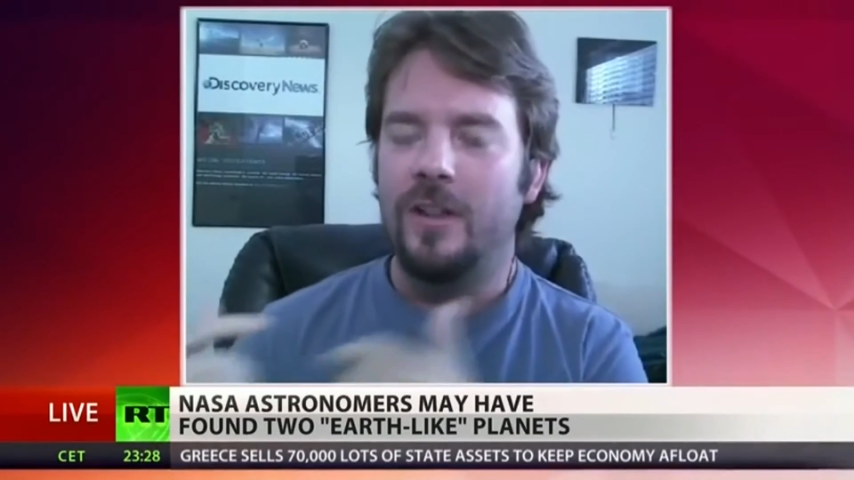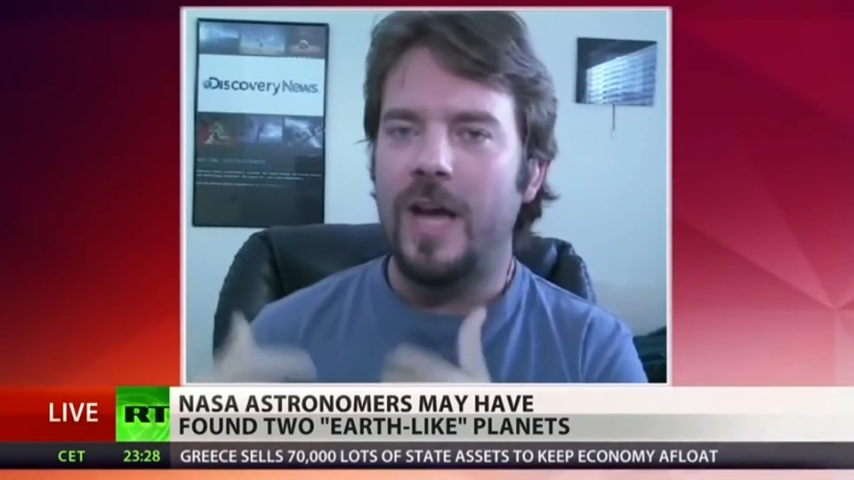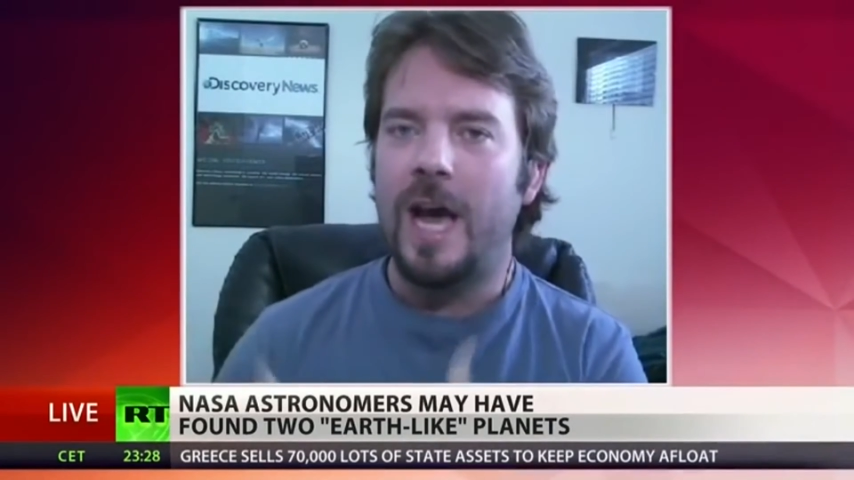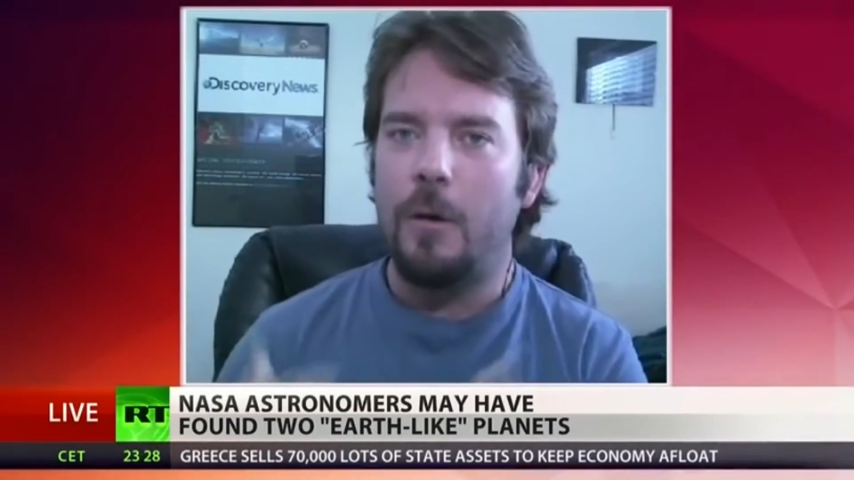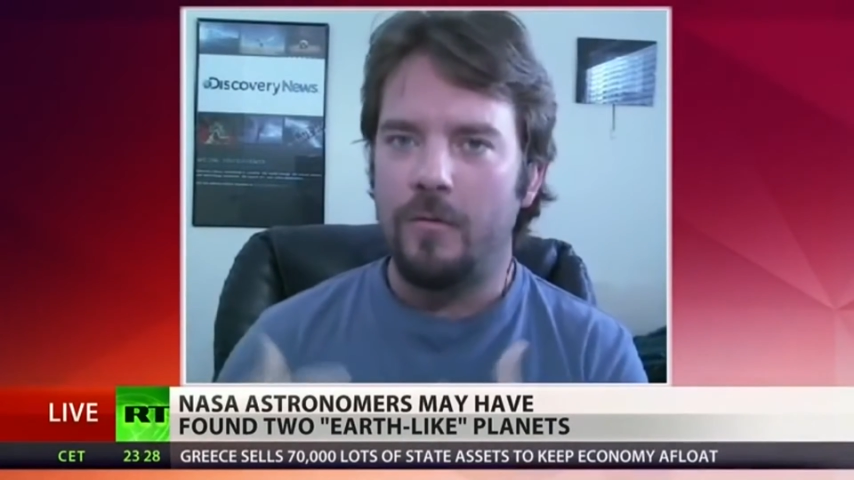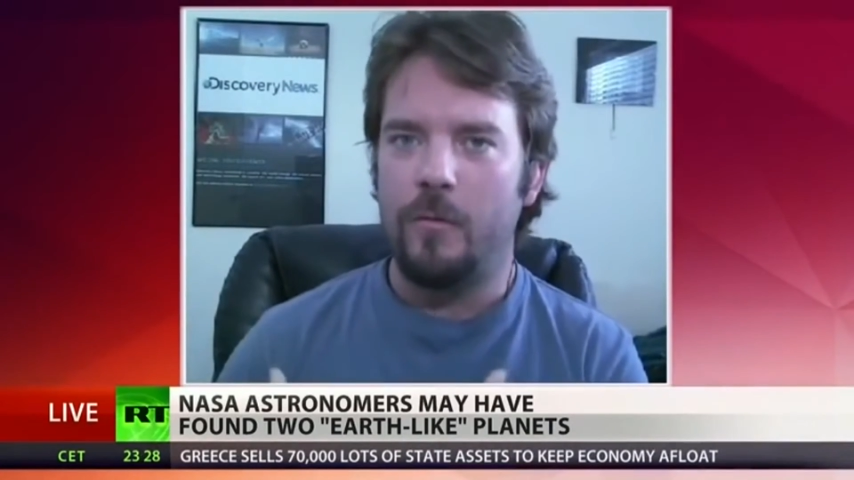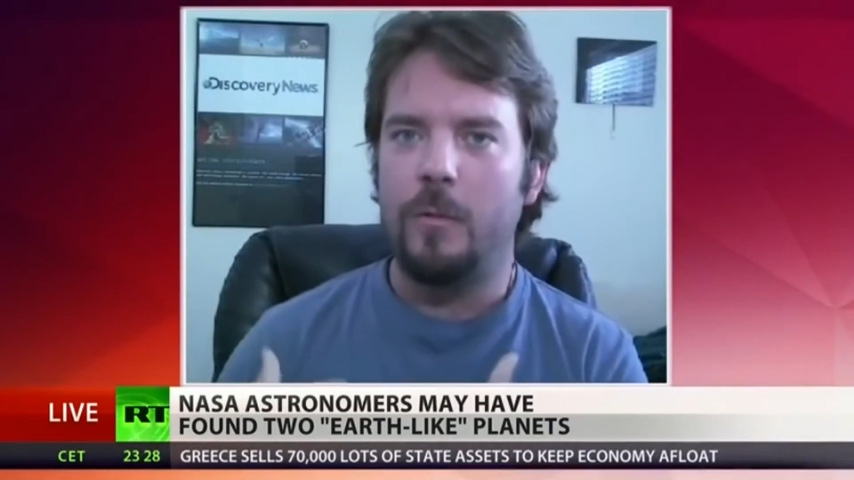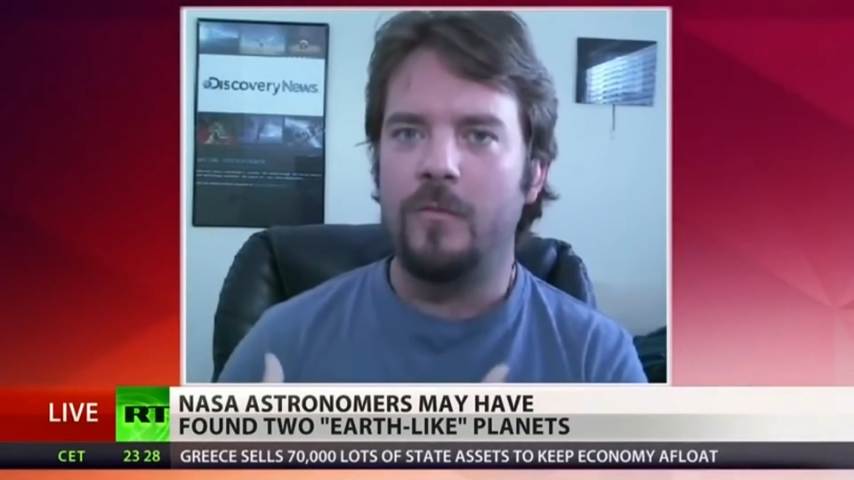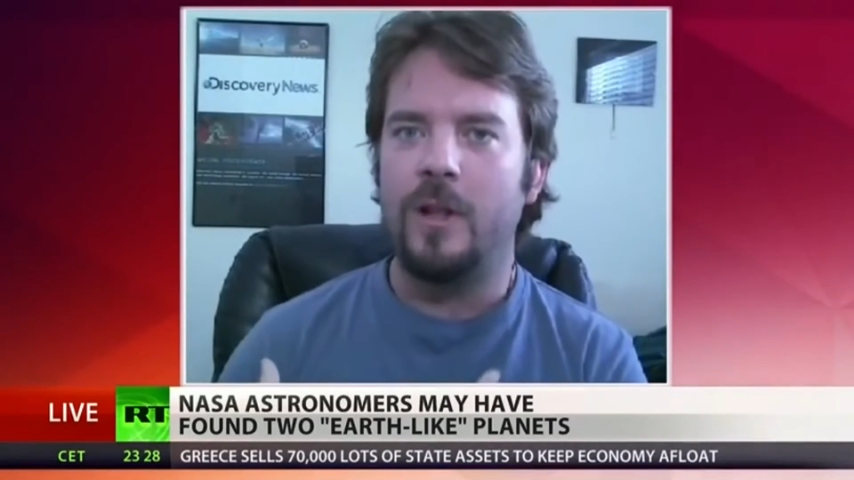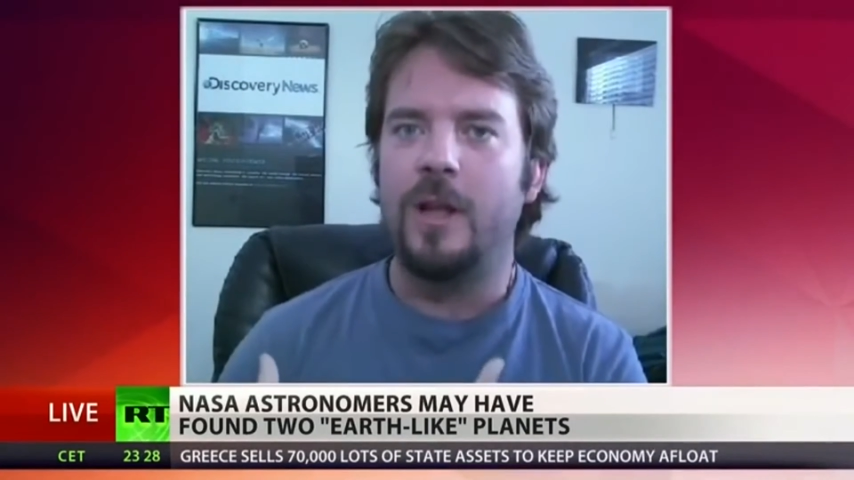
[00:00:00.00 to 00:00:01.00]
that our
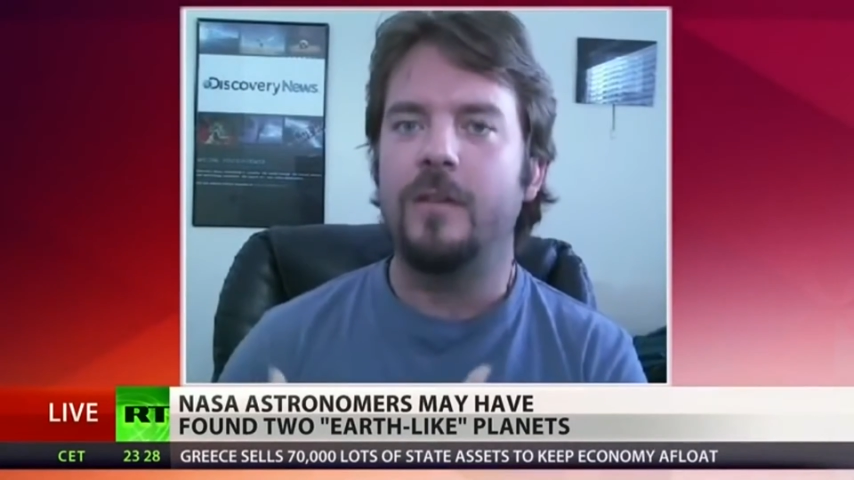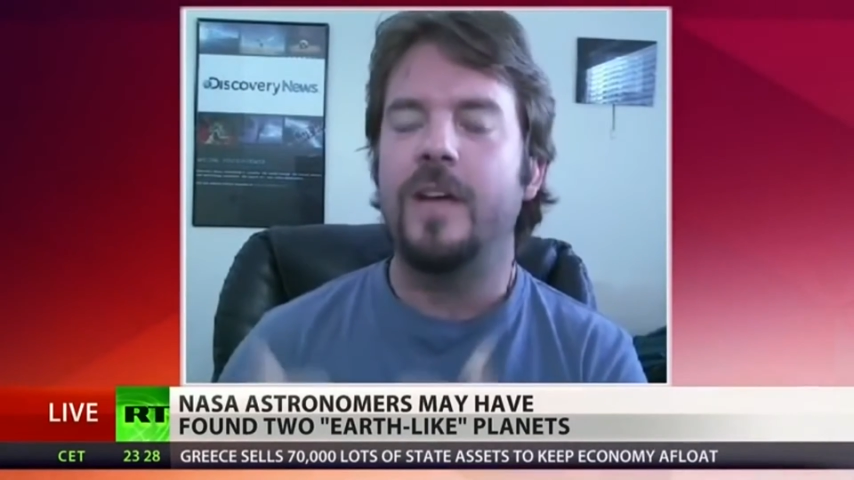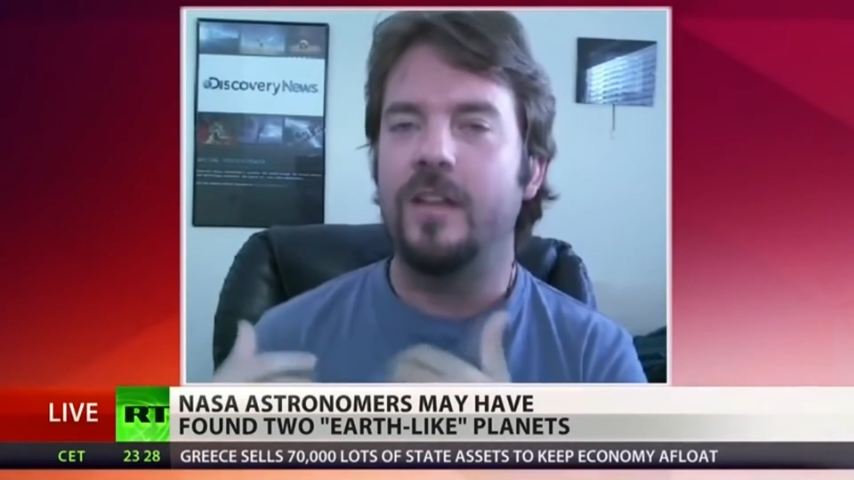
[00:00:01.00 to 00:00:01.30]
form of life